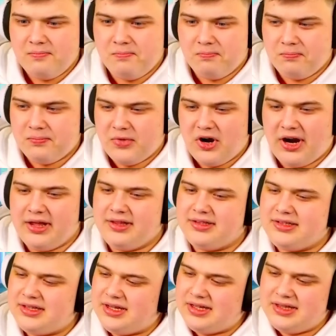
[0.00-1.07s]
Alright,
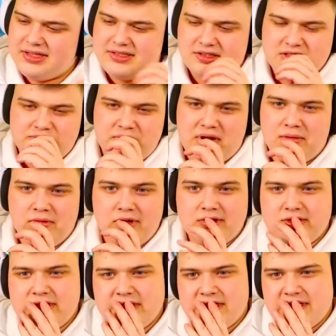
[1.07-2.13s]
let's not spin anymore.
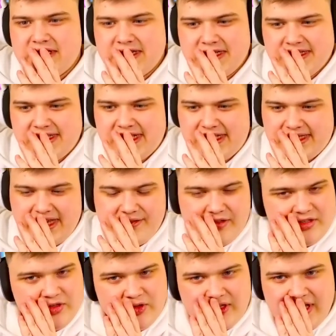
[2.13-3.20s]
Let's save the
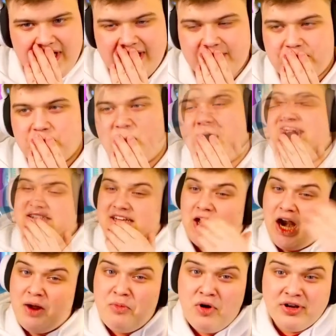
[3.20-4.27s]
2k. Alright. Alright,
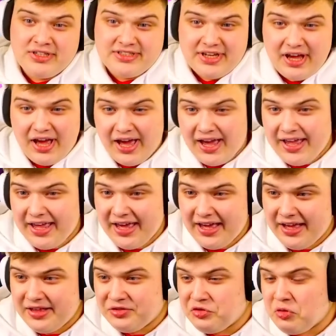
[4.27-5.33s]
boys. I
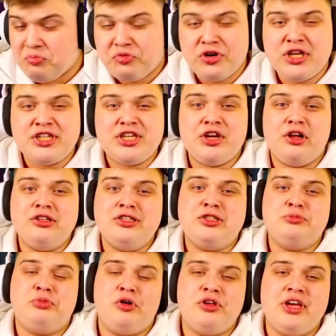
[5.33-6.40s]
do appreciate all the
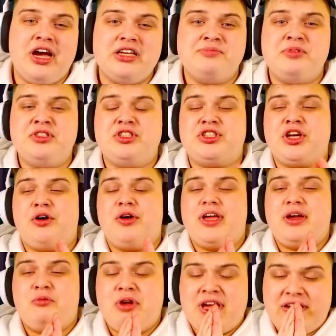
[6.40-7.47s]
support you guys have been showing. We
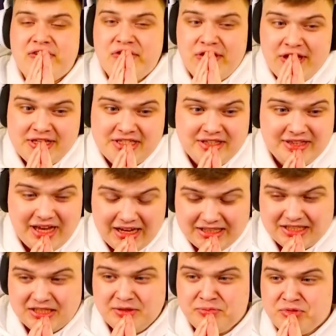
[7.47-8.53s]
hit 30,000
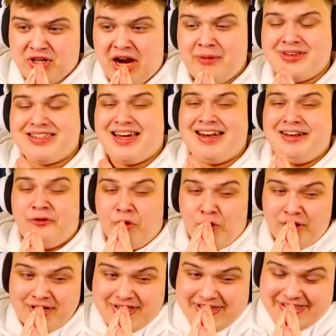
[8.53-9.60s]
subscribers. And in order
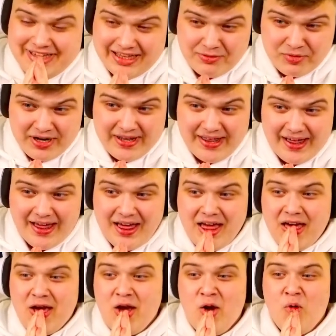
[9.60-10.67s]
to celebrate that,
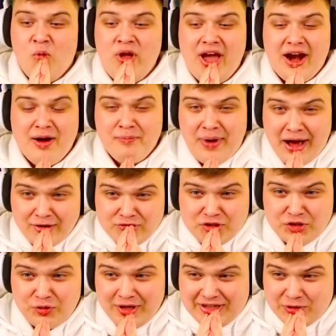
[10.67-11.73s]
we are about to do a
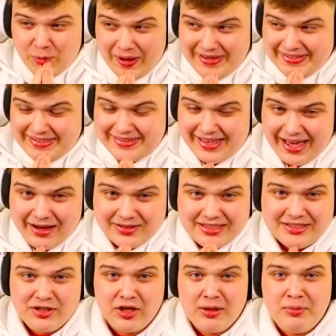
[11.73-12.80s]
$20,000
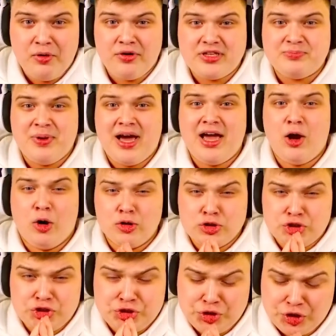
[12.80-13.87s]
bonus buy on
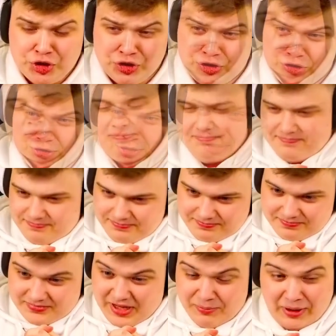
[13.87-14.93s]
Sugar Rush.
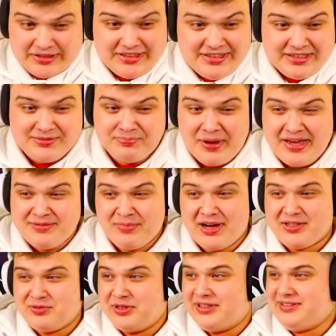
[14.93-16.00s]
Imagine this Space Max
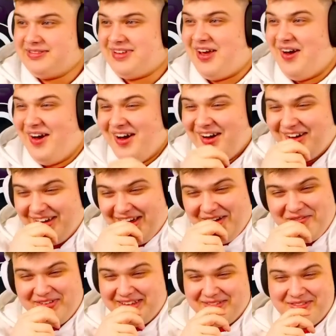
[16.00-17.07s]
win. That would be
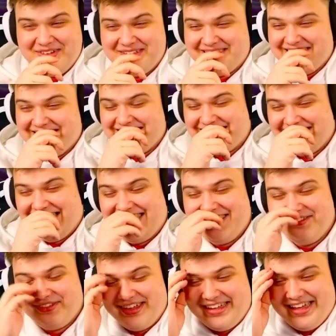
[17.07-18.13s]
the most insane
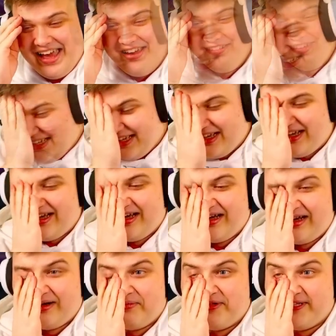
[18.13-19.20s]
thing ever. Oh,
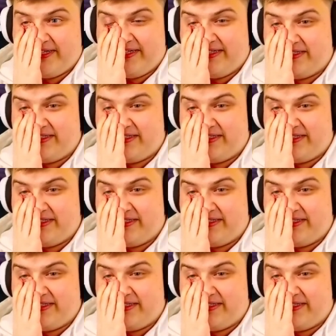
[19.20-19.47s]
please.